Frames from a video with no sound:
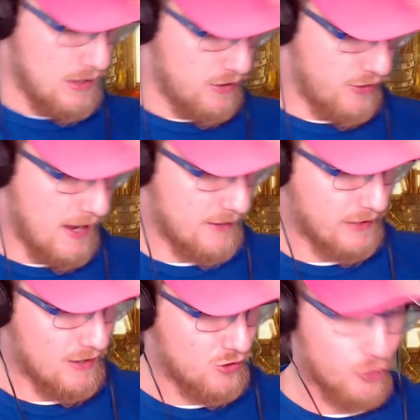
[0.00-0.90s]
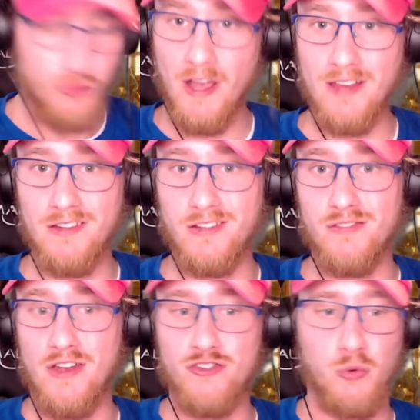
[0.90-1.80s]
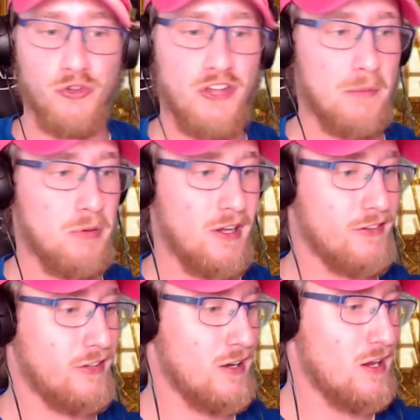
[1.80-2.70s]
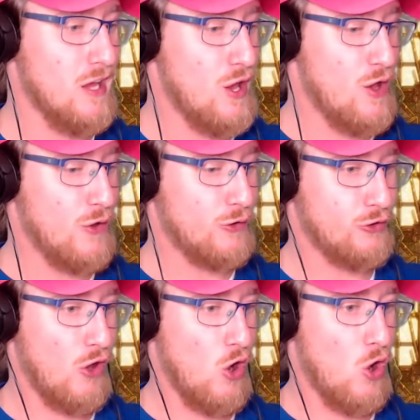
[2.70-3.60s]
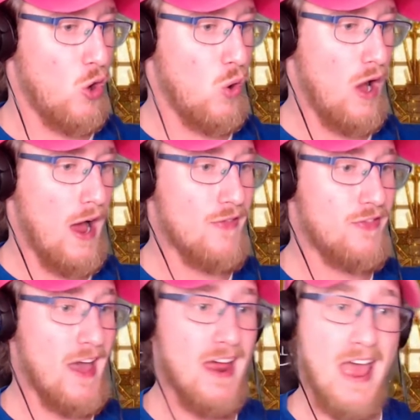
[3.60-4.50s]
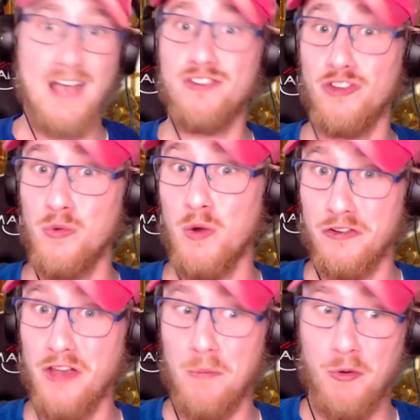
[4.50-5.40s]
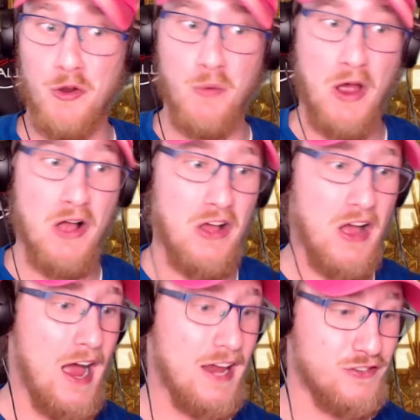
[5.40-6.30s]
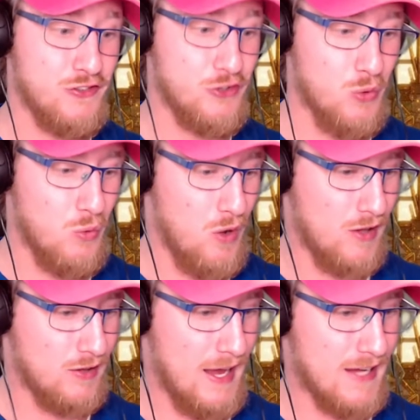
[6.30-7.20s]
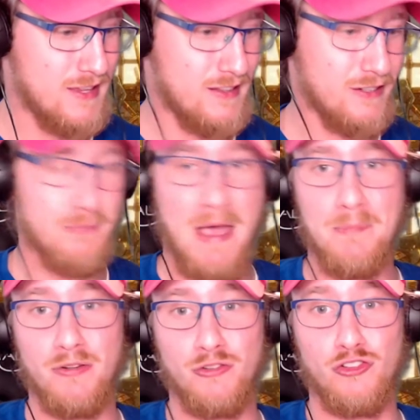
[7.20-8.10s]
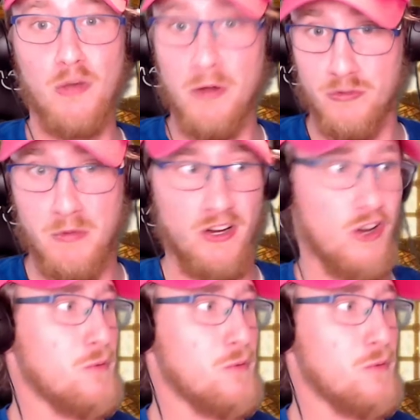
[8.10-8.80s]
that it looks like this adventure will take place in. So that actually works out pretty well. I do like that this map is so much bigger.